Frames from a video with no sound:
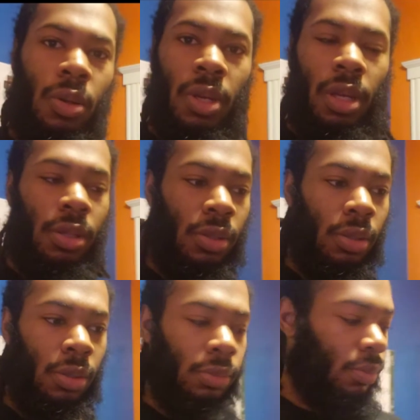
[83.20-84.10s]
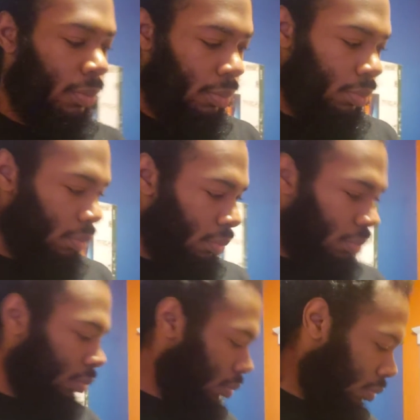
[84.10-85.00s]
Okay, so
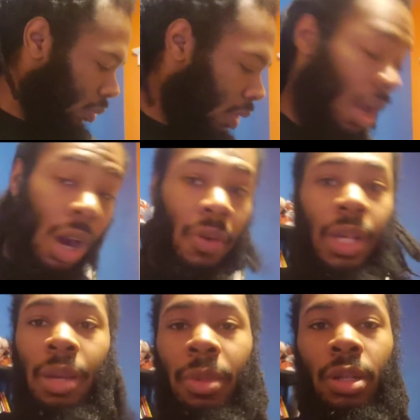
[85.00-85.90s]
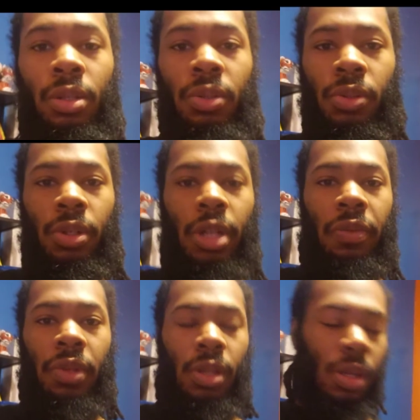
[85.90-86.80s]
I already got my clothes on and
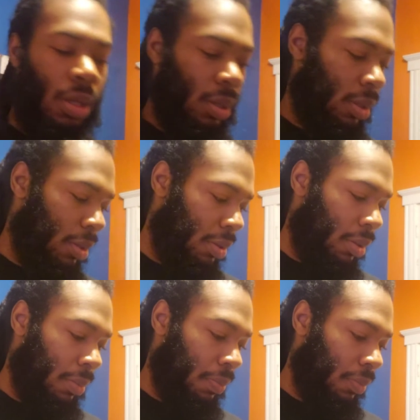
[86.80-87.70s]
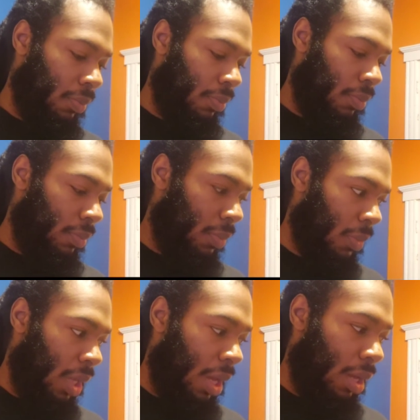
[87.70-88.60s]
everything because um
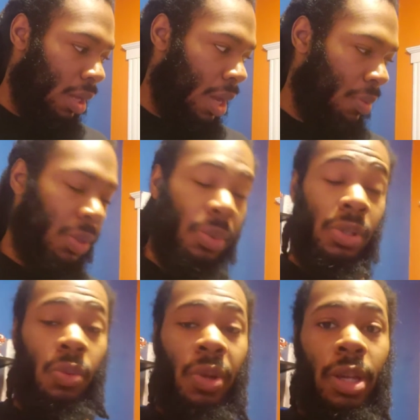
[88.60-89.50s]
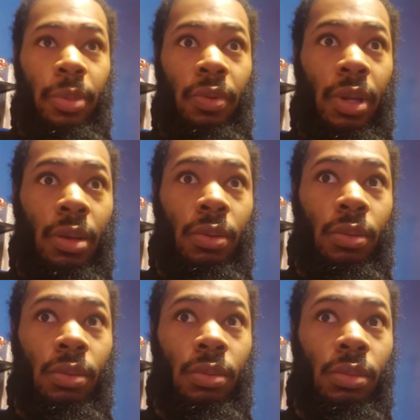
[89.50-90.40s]
I was supposed to wake up
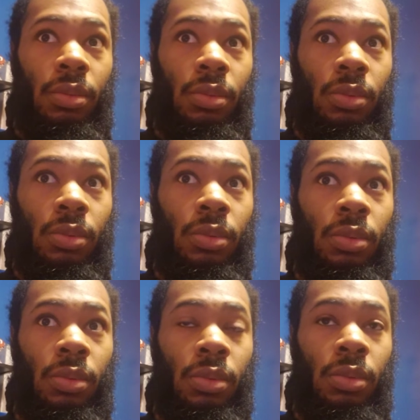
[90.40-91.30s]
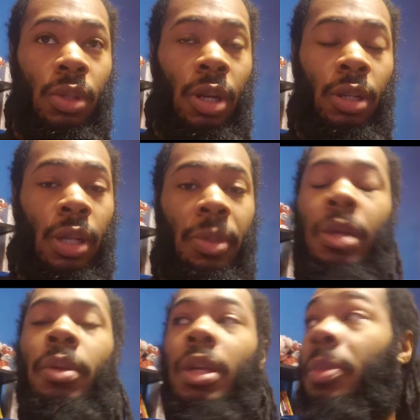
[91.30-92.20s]
around early. I
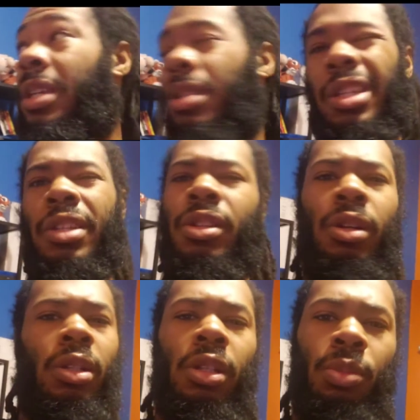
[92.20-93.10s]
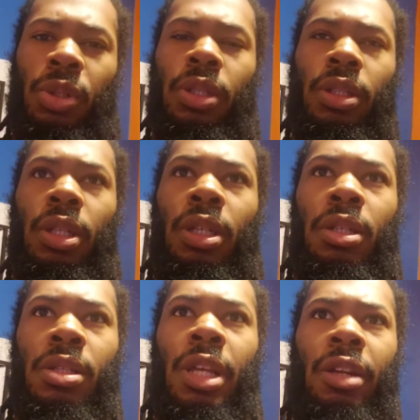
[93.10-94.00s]
mean, basically, it's early in the morning
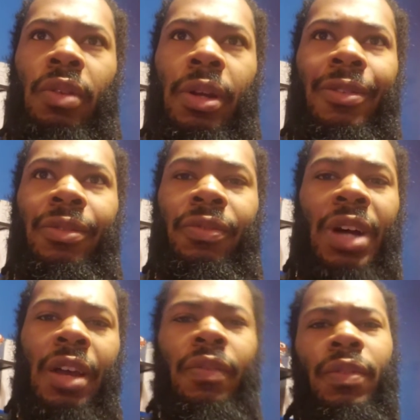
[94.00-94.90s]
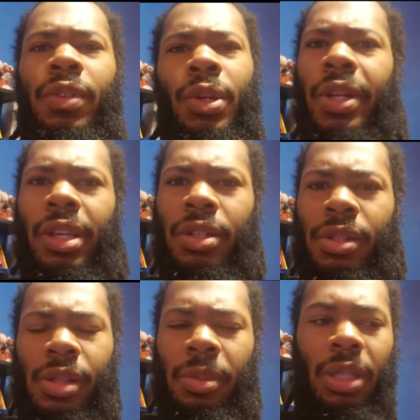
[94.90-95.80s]
and it's like around five thirty
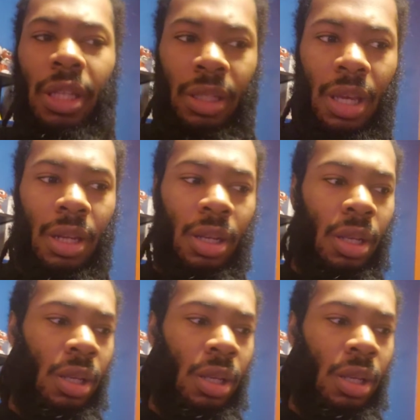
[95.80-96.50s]
ish, something like that.